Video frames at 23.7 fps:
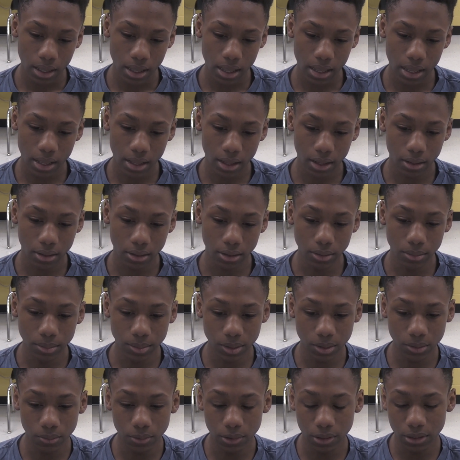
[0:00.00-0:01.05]
and
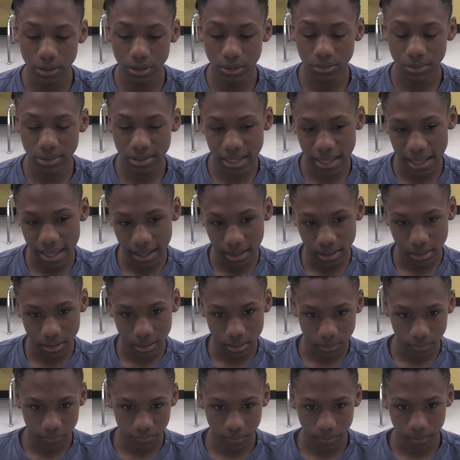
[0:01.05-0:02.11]
YouTube would use that
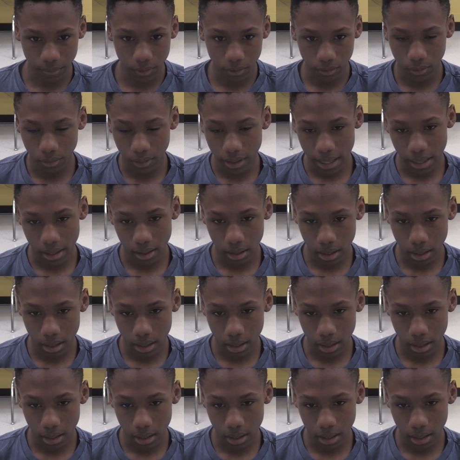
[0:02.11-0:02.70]
from Google,